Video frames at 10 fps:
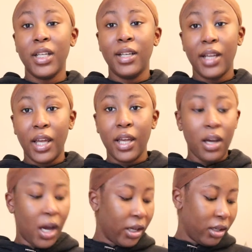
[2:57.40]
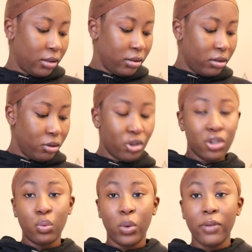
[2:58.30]
late I can
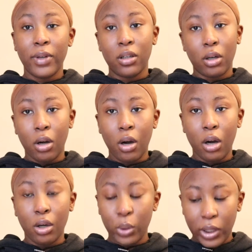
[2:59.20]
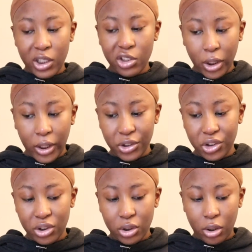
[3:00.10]
just wear it in the car, quickly
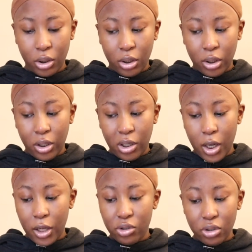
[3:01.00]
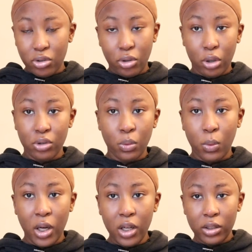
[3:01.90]
change and just go to
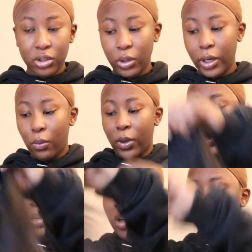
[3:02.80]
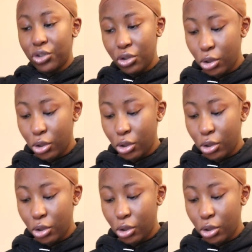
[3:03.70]
work straight away. As you